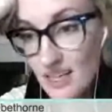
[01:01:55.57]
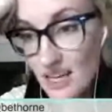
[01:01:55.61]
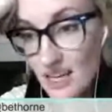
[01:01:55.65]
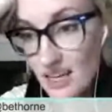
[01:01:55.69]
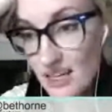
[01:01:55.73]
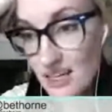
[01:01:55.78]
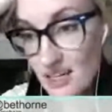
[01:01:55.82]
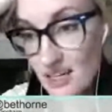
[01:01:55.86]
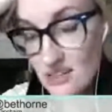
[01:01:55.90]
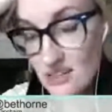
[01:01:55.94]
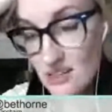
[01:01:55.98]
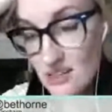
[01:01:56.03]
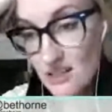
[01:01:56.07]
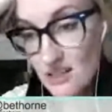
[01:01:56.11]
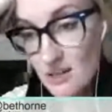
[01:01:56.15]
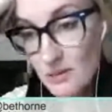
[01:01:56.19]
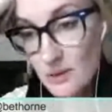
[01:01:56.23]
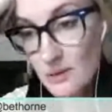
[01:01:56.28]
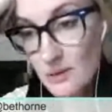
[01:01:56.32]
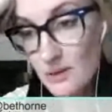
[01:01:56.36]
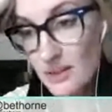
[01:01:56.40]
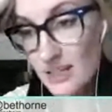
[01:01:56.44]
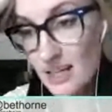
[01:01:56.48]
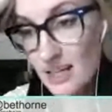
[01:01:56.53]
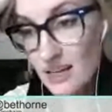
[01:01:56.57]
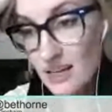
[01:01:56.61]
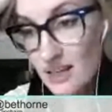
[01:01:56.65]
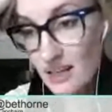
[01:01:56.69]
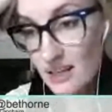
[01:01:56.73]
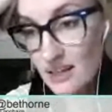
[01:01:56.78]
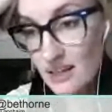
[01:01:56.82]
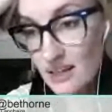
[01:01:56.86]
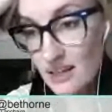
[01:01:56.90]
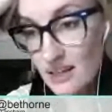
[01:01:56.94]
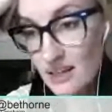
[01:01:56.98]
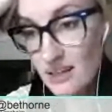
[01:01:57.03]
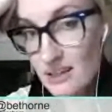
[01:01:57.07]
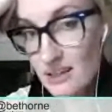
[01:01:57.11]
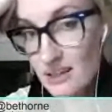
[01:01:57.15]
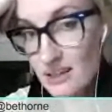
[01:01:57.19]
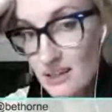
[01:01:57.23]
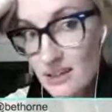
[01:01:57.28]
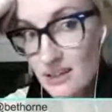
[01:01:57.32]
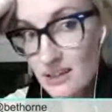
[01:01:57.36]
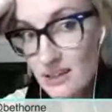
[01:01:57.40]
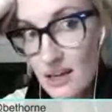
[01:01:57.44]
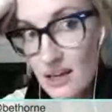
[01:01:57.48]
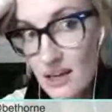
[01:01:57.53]
the gay character that we were getting
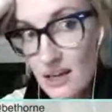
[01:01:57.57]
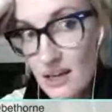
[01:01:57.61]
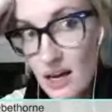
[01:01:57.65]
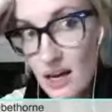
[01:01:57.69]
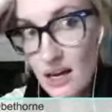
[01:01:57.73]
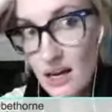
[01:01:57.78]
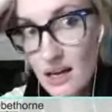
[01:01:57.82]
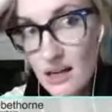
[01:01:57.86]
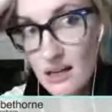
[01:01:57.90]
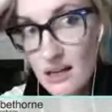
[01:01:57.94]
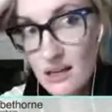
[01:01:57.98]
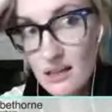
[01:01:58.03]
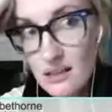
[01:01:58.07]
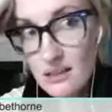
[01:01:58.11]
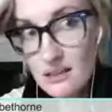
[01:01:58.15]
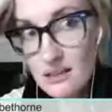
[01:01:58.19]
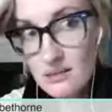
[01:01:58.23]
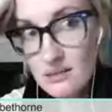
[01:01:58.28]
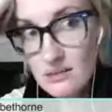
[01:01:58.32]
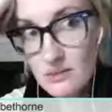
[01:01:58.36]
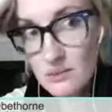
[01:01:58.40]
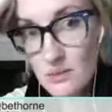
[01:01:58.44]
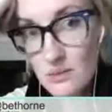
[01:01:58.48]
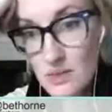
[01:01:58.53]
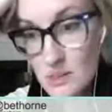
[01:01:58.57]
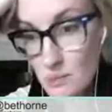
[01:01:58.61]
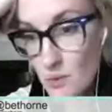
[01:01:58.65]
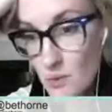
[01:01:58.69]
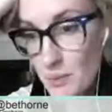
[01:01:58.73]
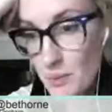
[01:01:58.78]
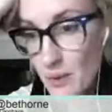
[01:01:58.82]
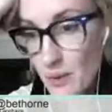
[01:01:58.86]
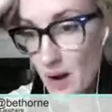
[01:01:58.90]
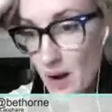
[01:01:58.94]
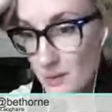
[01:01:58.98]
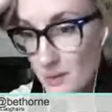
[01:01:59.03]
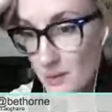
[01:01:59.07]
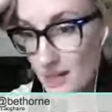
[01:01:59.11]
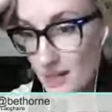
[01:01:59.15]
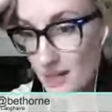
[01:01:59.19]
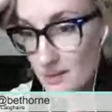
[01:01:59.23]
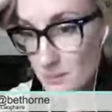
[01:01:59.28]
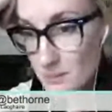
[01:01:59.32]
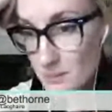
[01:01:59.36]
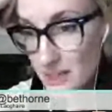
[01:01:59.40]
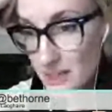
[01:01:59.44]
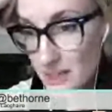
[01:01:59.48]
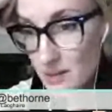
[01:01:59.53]
was more prominent.
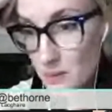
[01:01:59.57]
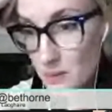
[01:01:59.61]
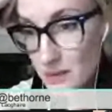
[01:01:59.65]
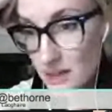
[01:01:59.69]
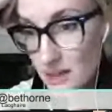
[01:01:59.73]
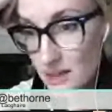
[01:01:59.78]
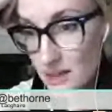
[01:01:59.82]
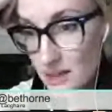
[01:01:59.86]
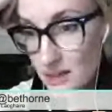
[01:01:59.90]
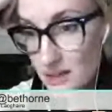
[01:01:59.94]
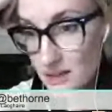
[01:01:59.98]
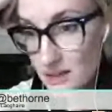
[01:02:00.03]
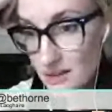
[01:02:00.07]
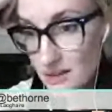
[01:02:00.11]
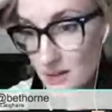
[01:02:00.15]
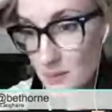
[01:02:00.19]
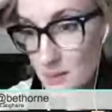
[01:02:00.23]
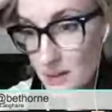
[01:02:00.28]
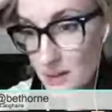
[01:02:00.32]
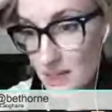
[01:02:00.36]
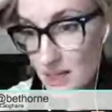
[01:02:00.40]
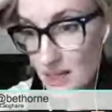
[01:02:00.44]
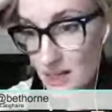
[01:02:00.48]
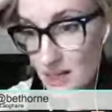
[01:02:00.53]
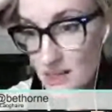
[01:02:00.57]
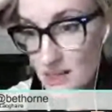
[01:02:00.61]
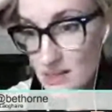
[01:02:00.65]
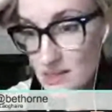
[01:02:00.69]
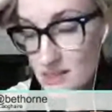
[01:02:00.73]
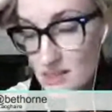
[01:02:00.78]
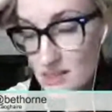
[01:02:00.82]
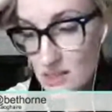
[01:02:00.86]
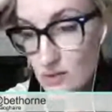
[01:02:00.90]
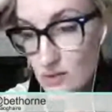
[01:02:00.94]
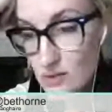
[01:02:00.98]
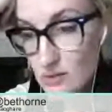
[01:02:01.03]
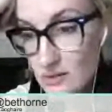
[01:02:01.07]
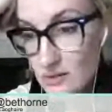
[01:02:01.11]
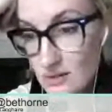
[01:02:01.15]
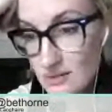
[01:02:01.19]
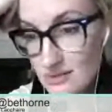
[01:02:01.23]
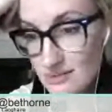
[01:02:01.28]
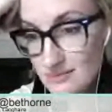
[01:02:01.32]
But he'll be in it soon.